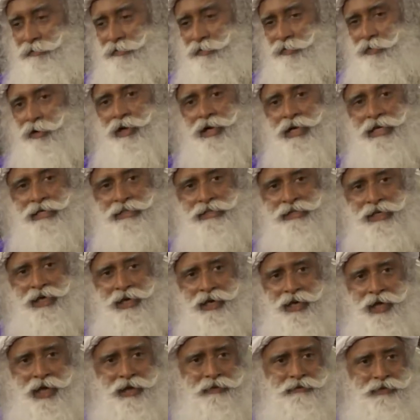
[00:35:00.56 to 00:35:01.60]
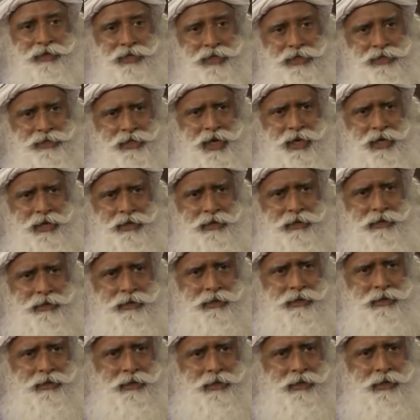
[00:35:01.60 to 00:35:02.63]
you are less alive than a child.
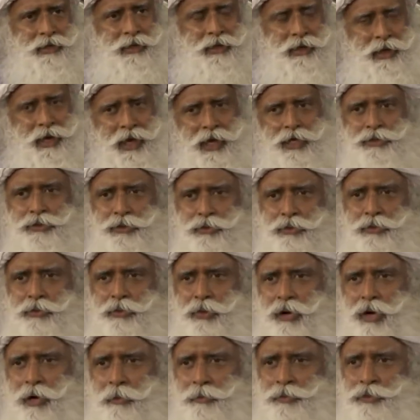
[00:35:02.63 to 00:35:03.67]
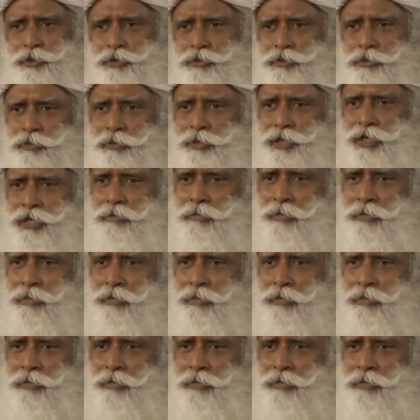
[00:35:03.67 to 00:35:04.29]
As you grow up, should you become